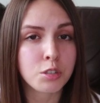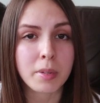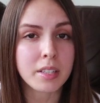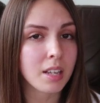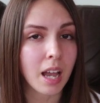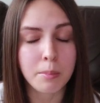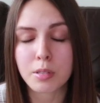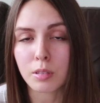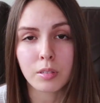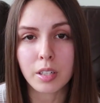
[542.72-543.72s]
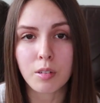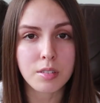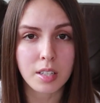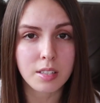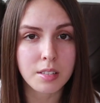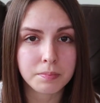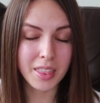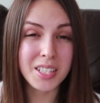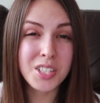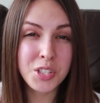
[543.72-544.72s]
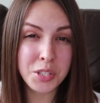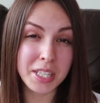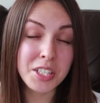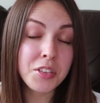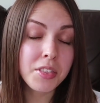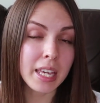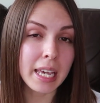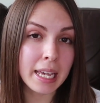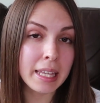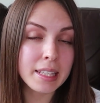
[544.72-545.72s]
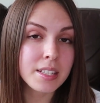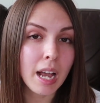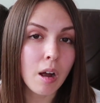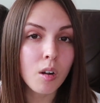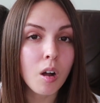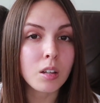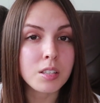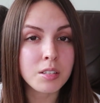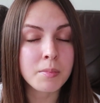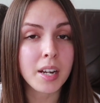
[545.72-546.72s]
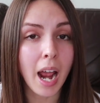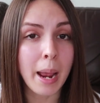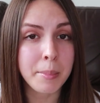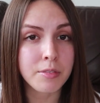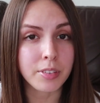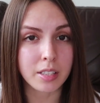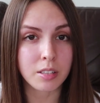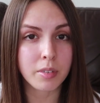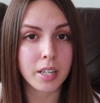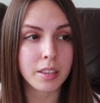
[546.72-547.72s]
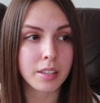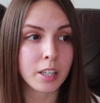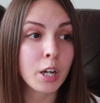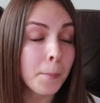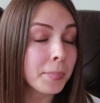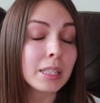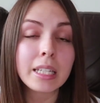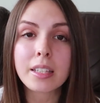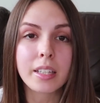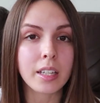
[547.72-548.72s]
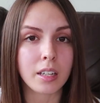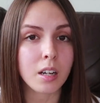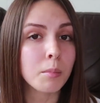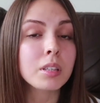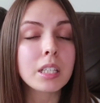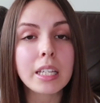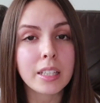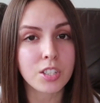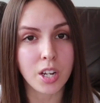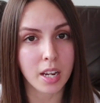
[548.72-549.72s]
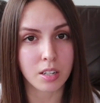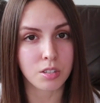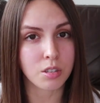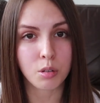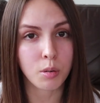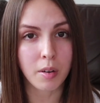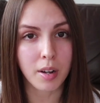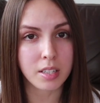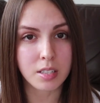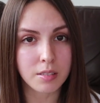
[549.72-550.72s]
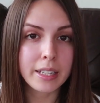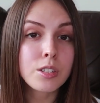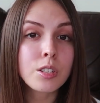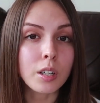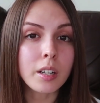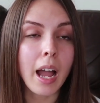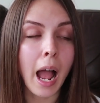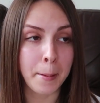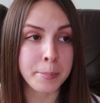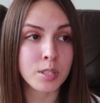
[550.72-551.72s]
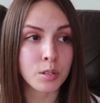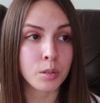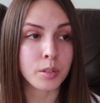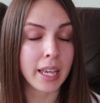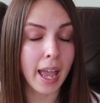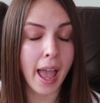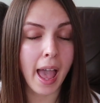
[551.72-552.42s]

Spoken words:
just makes absolutely no sense. This alcoholism that I'm inflicted with completely changed who I was. It took absolutely